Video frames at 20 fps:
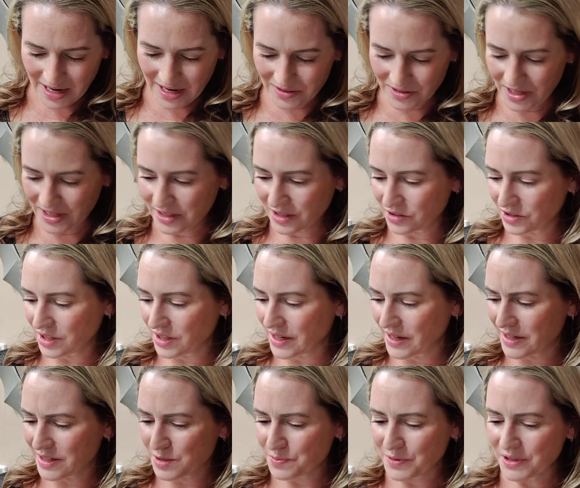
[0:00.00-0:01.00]
And then
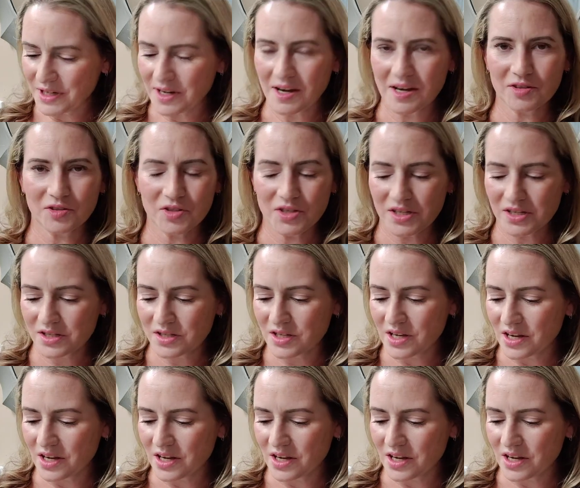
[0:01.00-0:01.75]
last but not least,